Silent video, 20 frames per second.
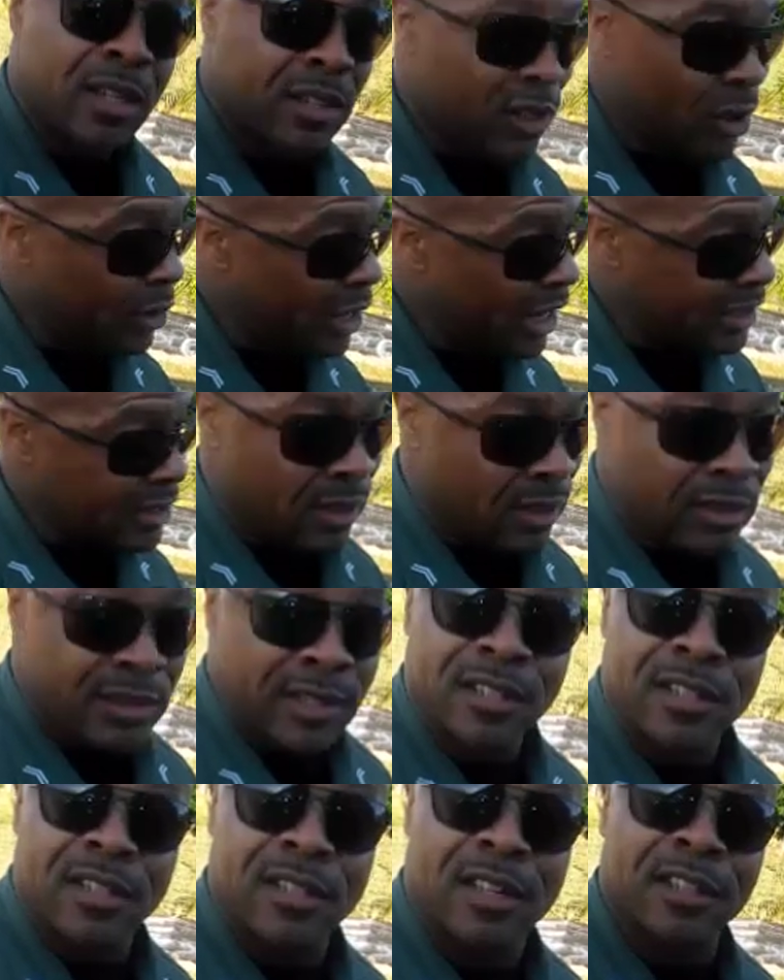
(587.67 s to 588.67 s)
Right. So that's still
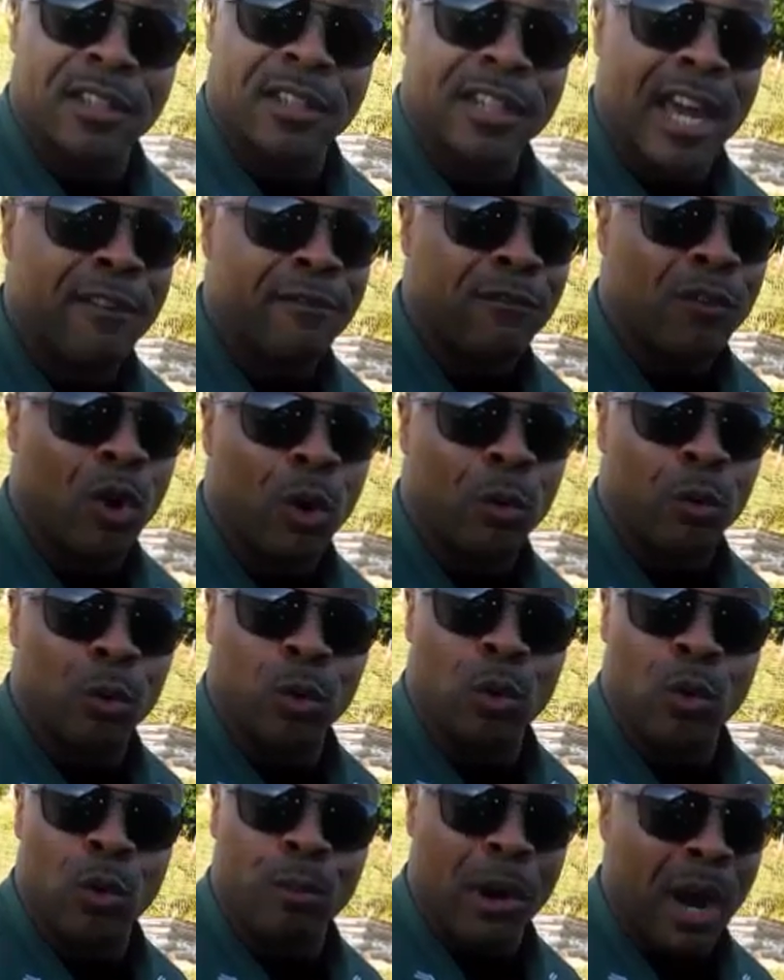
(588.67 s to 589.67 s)
just another name for a
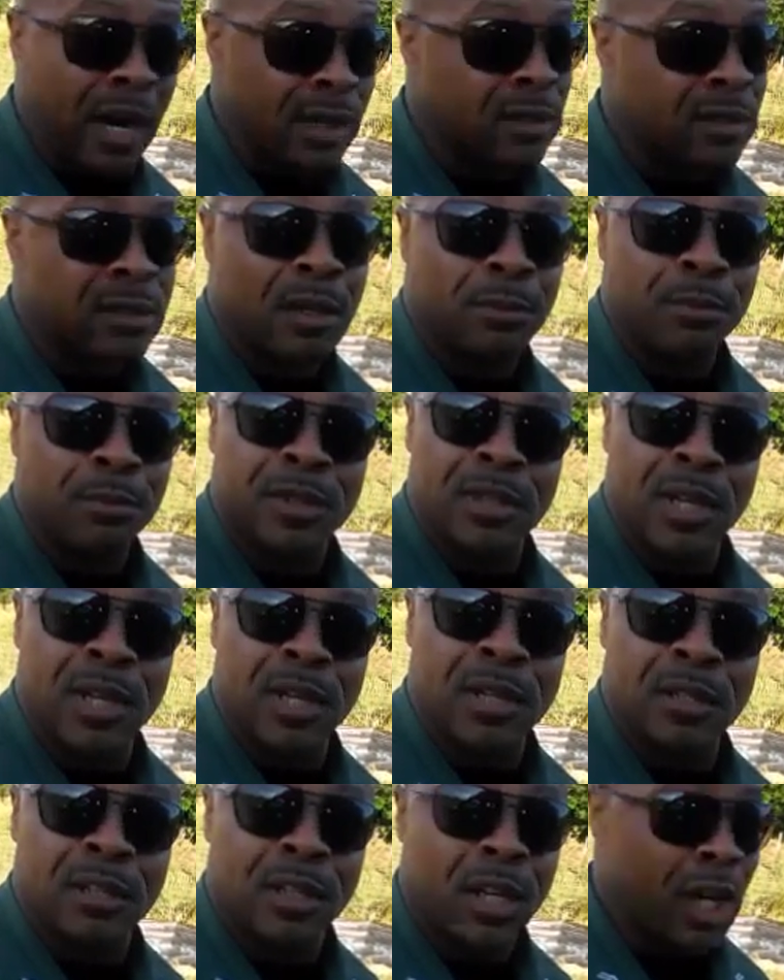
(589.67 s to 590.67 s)
rule. Policies and
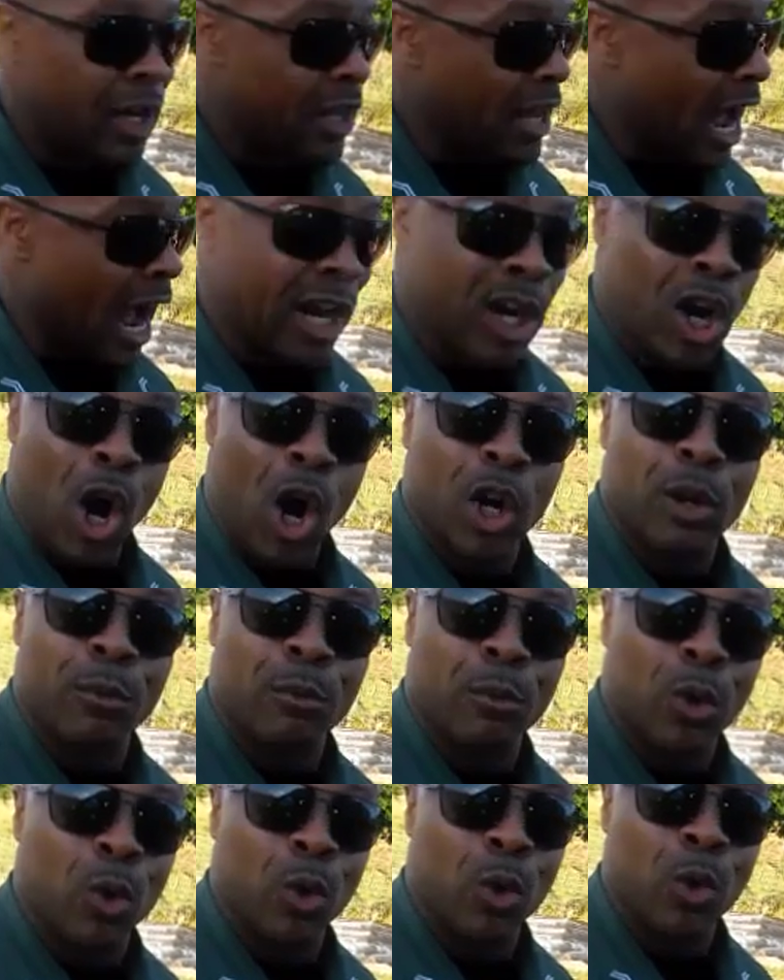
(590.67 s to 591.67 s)
procedures, I call them
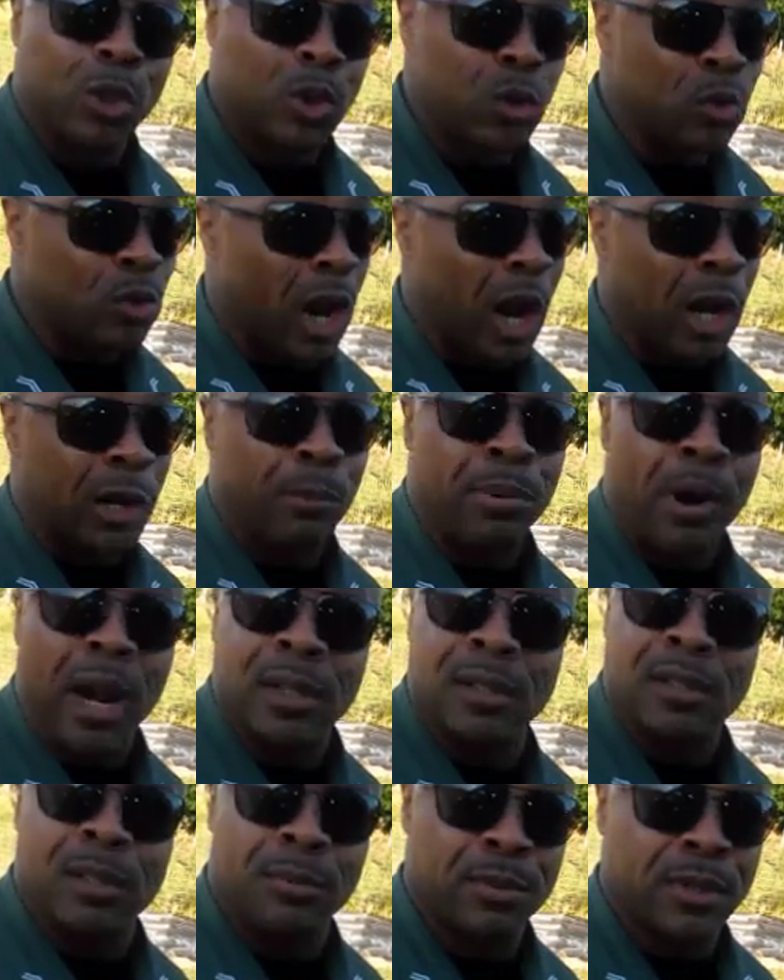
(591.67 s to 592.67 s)
rules, you call them
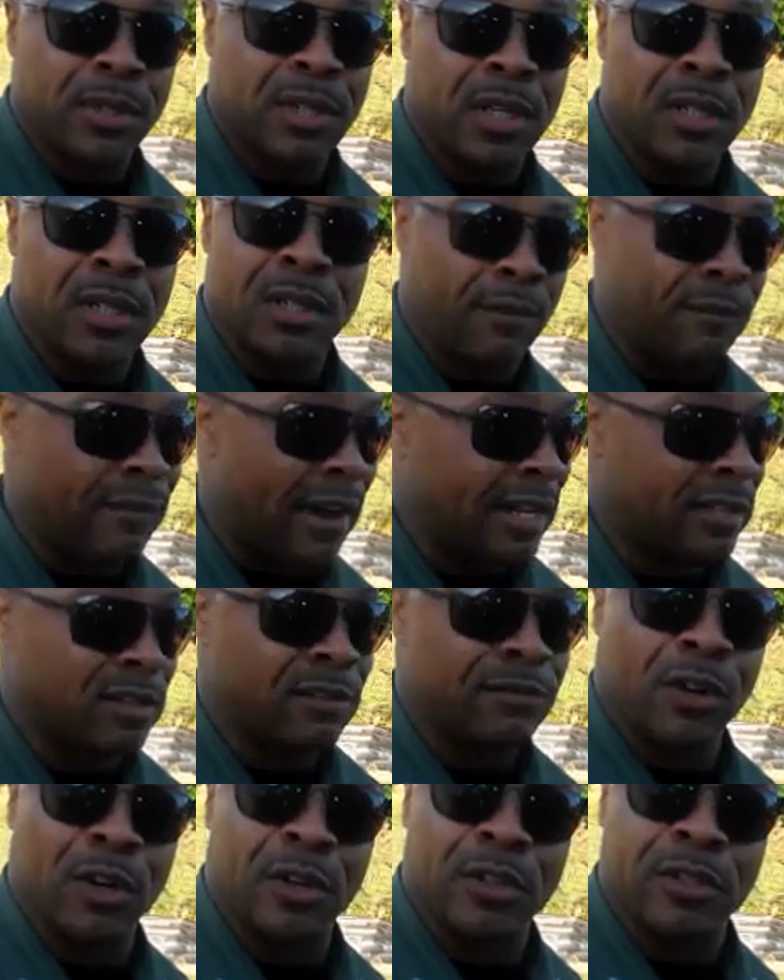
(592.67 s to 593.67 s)
policies and procedures, or vice
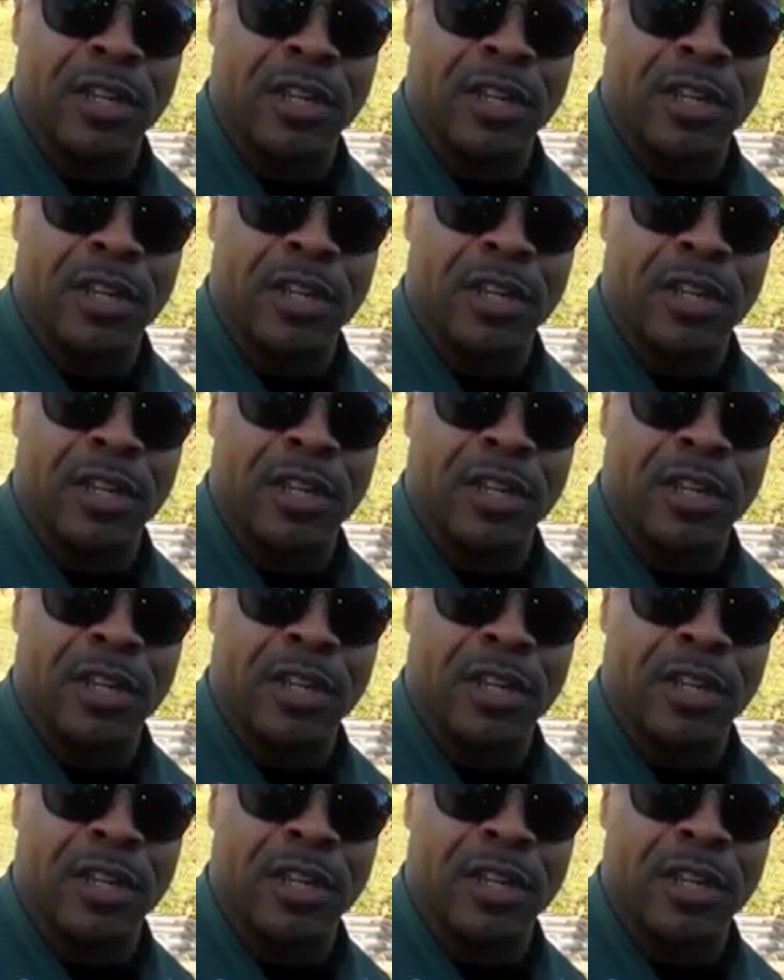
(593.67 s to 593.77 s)
versa.